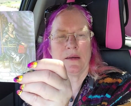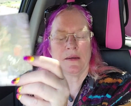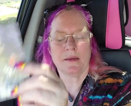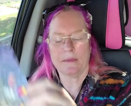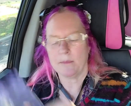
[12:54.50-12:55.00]

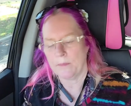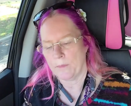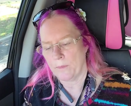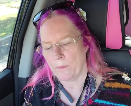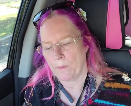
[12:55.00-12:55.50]

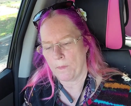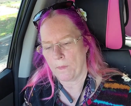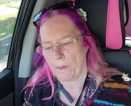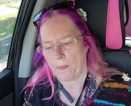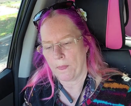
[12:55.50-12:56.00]

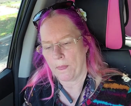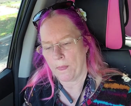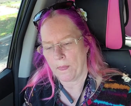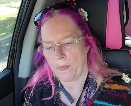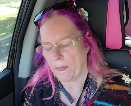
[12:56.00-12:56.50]

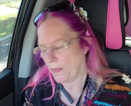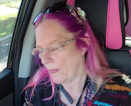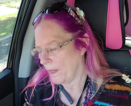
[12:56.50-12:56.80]
Nothing is said.